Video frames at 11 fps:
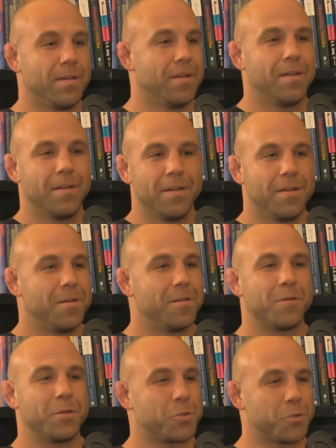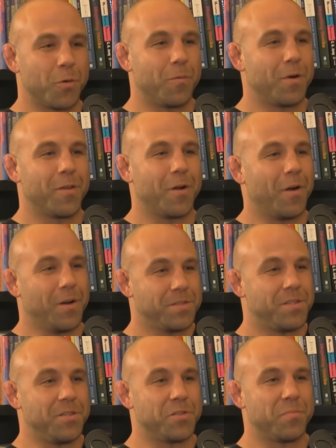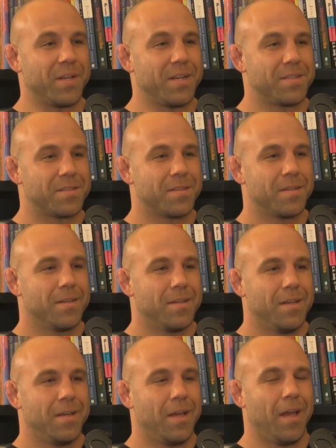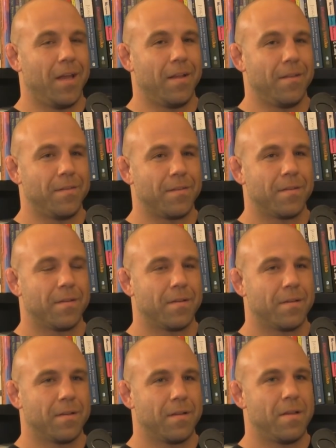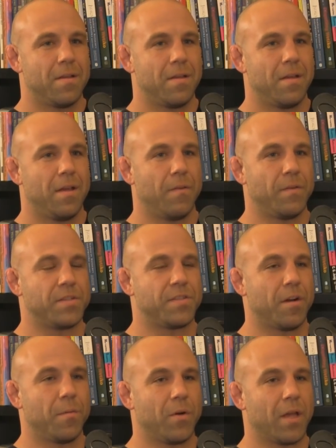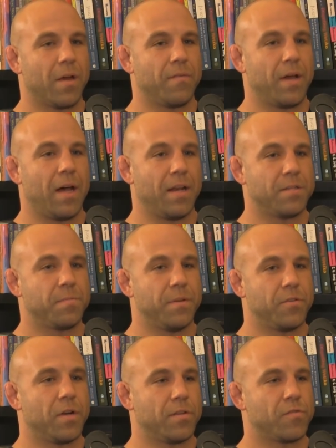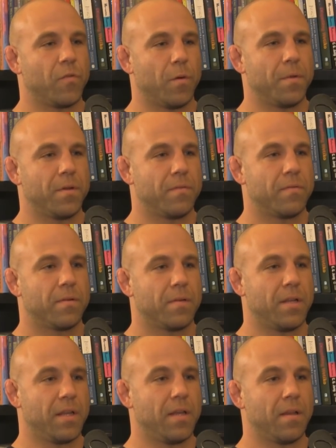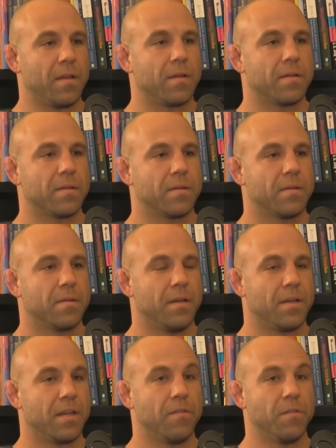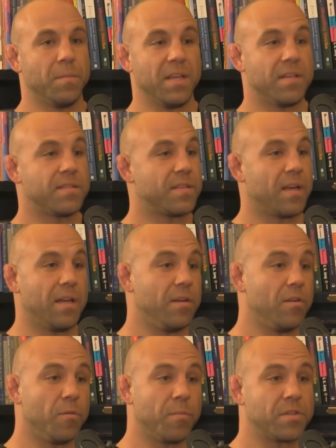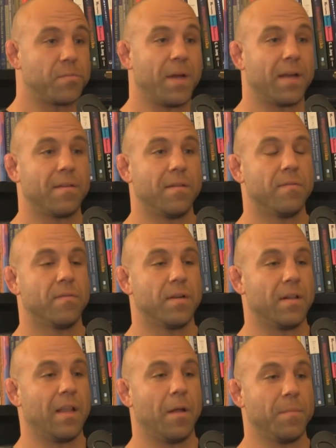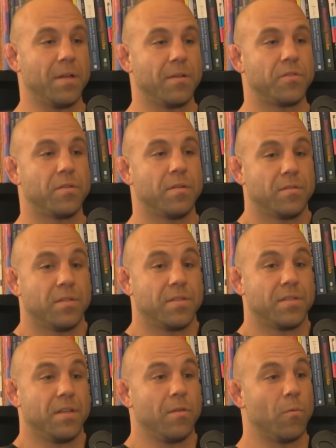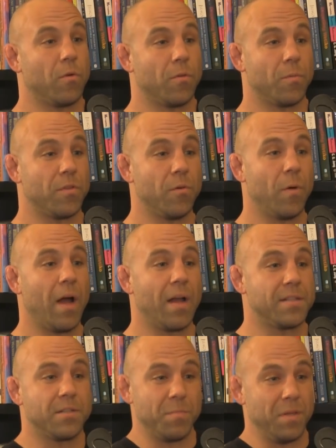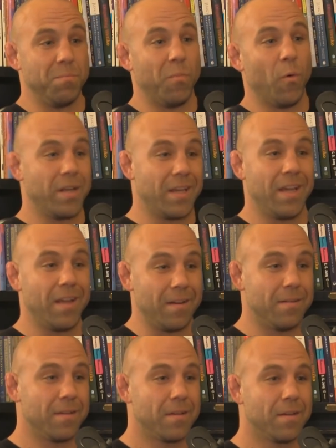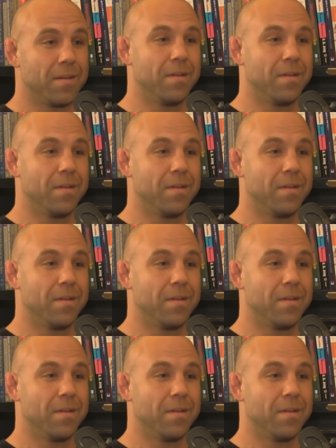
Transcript: Mm-hmm. For sure, one of the hardest teacher plants. And every ceremony I've had has been transformative and healing and given me insight and new perspective and allowed me to, to see the world with new eyes, to be born again,